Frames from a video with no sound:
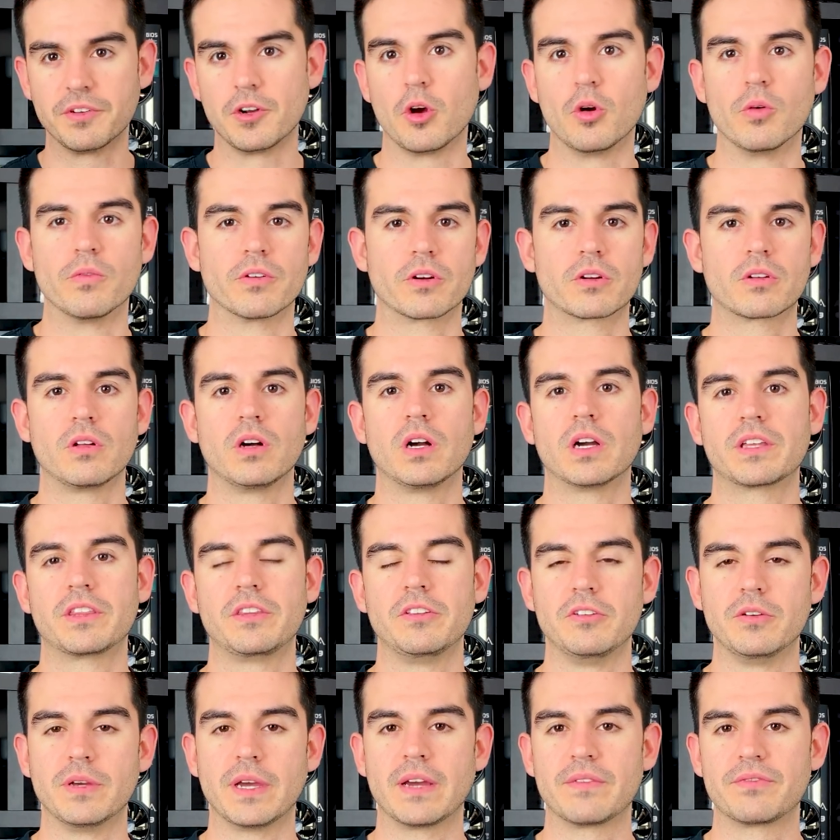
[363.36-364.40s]
of an overclock
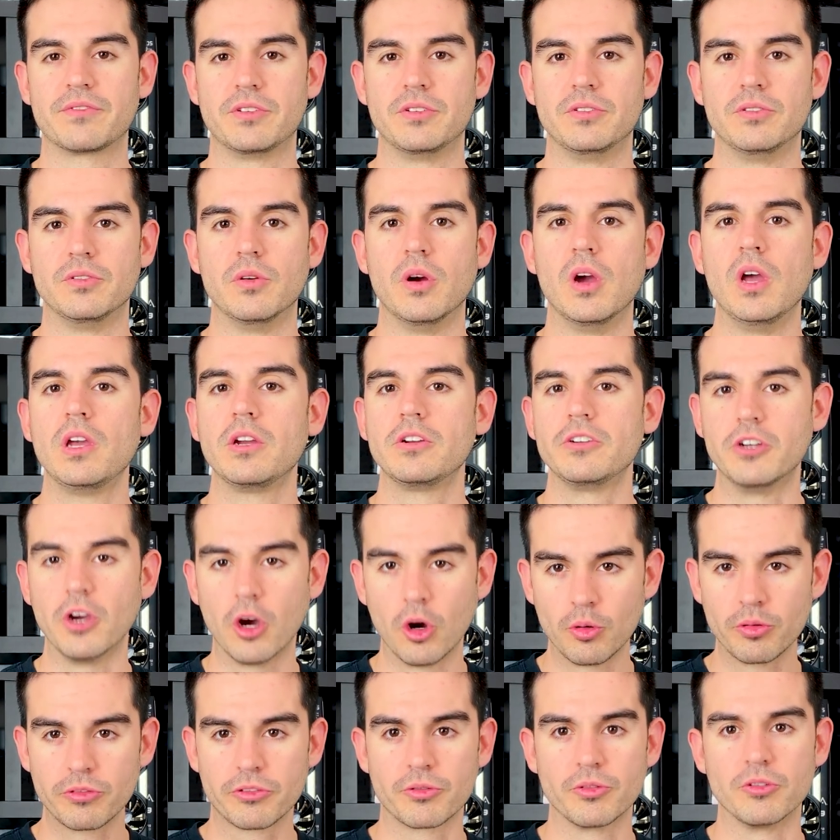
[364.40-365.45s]
that you have to
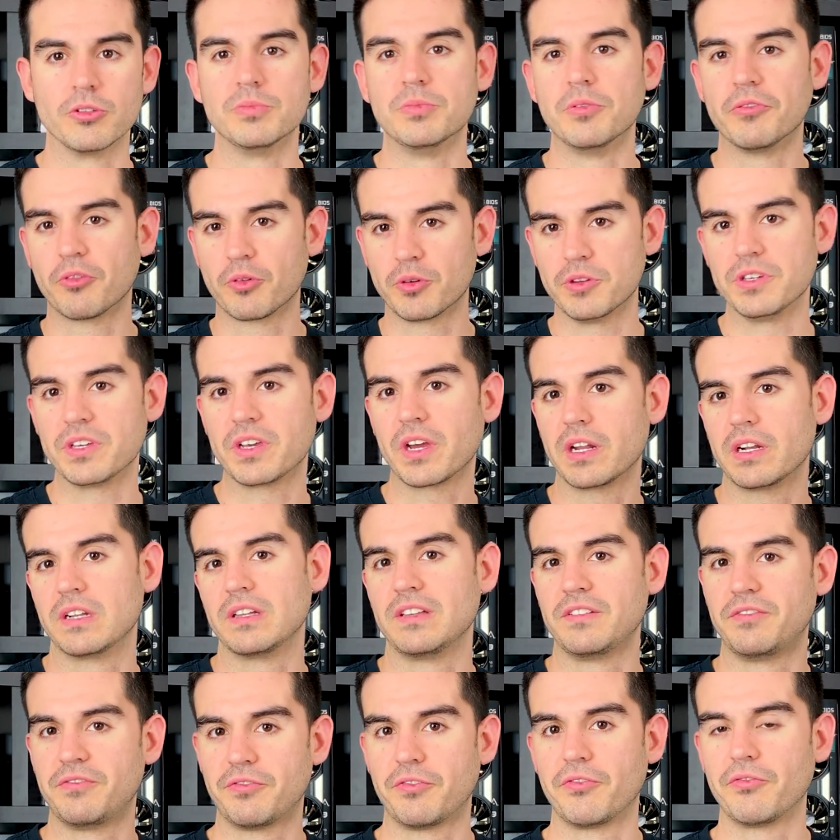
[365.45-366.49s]
go through before you kind
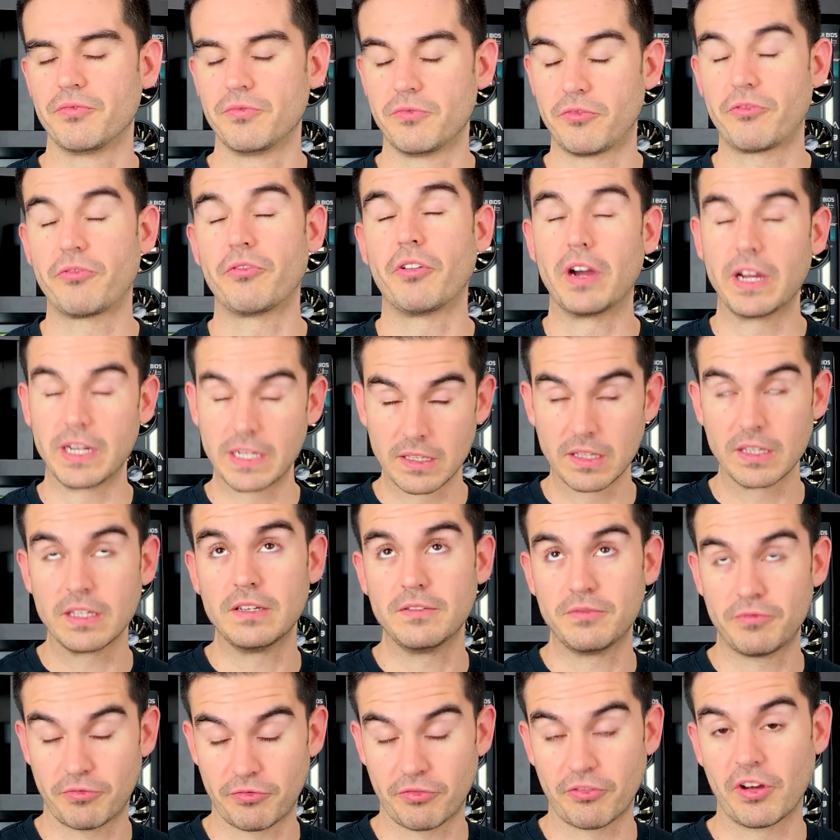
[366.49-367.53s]
of
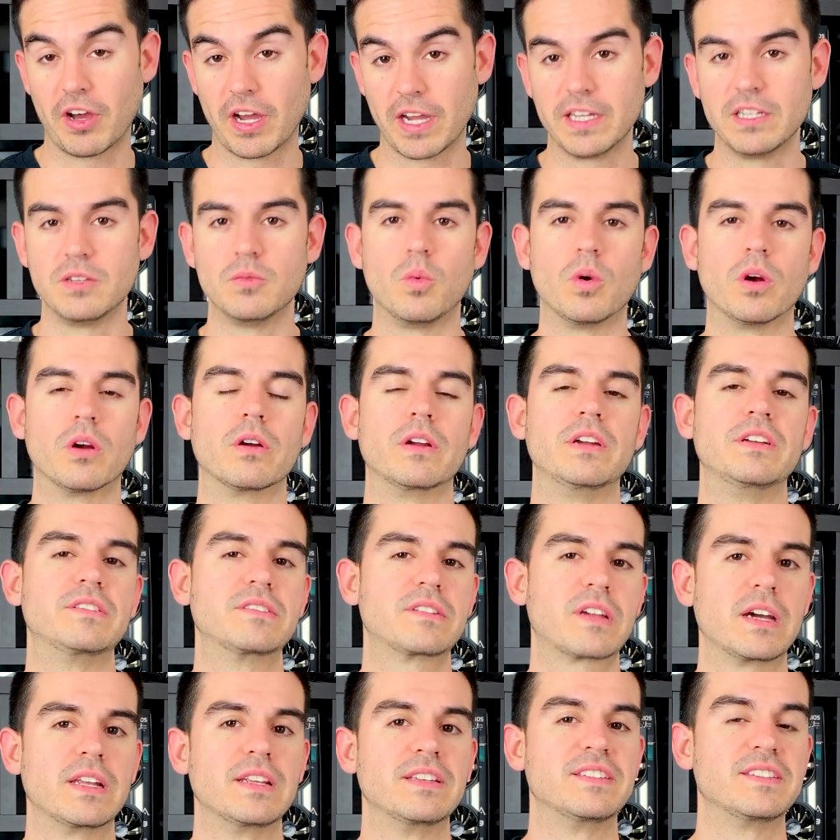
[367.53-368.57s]
finally find where
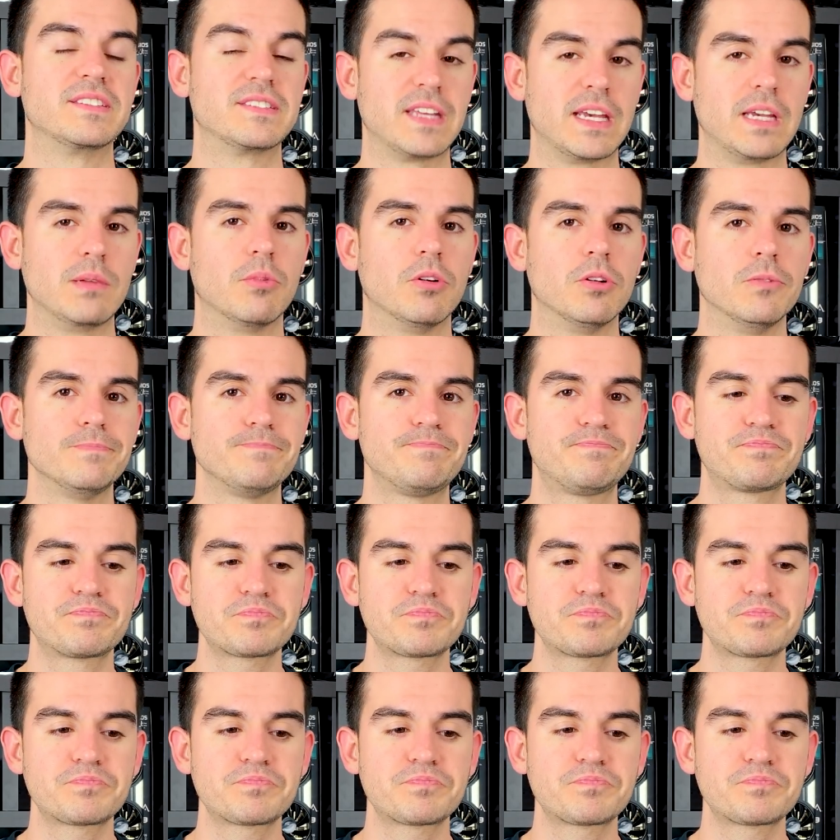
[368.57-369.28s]
it's kind of stable.